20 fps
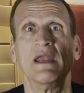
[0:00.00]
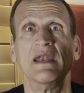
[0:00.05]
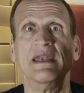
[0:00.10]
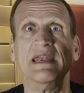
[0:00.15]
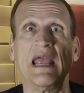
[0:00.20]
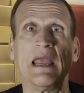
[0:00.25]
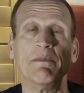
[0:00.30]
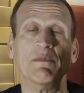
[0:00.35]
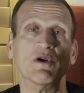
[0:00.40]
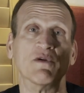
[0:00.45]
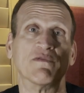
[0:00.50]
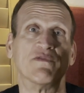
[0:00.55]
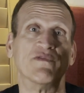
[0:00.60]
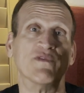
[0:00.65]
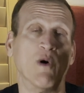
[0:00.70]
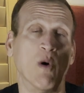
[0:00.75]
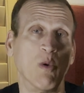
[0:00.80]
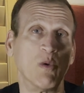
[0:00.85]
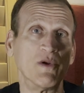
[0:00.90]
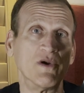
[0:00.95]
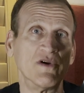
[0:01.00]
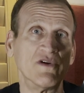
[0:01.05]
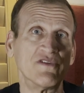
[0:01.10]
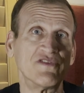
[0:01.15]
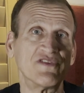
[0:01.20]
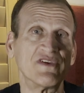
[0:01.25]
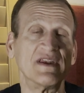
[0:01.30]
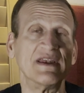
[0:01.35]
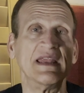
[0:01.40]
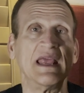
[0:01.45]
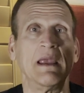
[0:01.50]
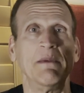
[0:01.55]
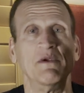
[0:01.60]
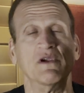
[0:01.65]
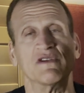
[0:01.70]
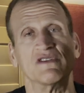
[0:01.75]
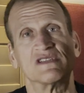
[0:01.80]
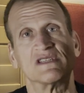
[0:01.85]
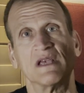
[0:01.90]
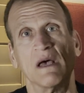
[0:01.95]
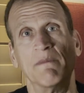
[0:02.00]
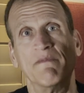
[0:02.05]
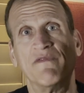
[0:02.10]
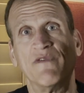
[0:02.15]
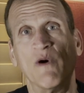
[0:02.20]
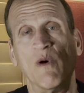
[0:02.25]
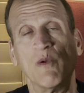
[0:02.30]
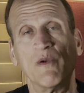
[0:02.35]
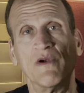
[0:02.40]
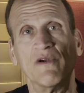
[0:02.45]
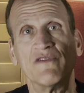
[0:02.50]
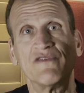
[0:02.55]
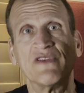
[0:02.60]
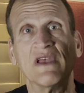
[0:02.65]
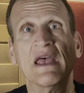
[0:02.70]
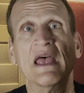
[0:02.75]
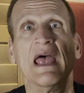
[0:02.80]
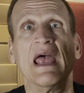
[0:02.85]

Name your folders, name your subfolders.